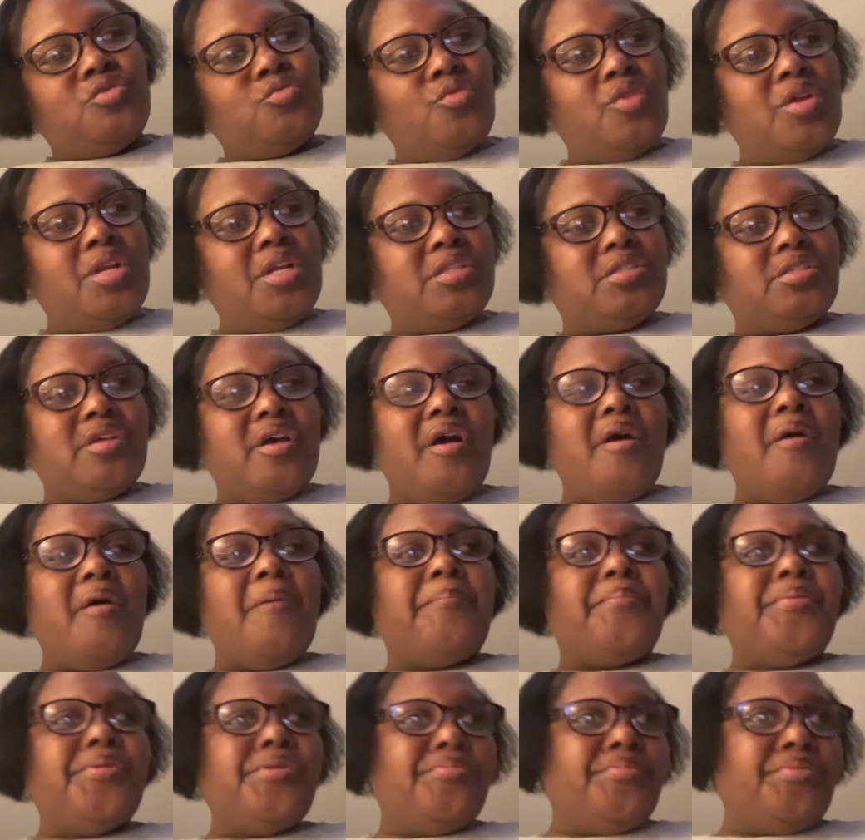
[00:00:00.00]
want to tell
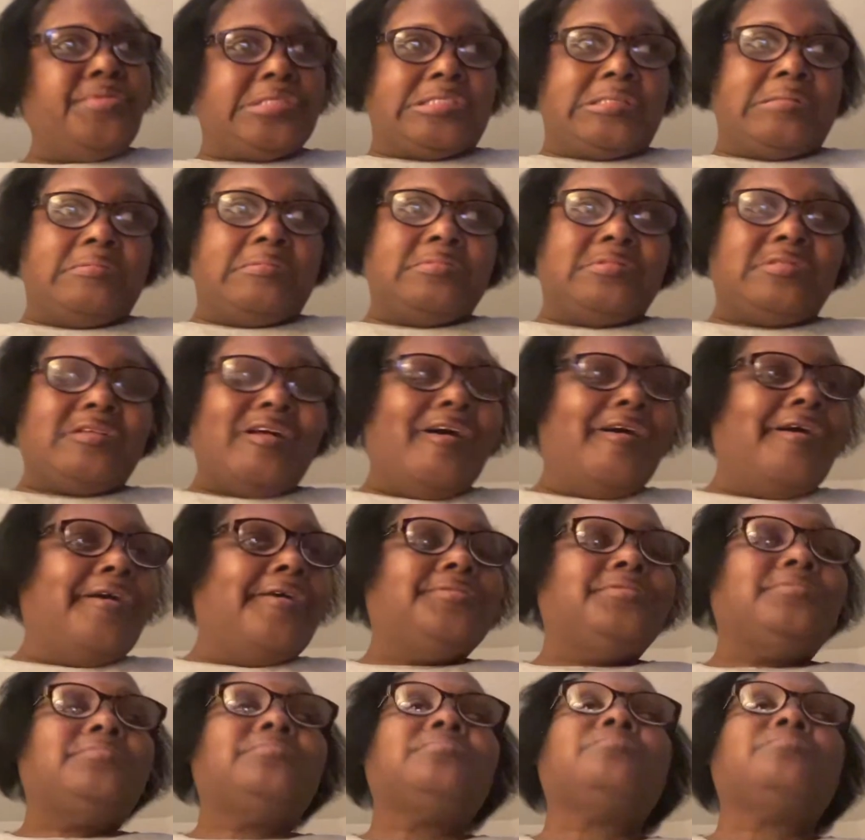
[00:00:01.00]
people, sometimes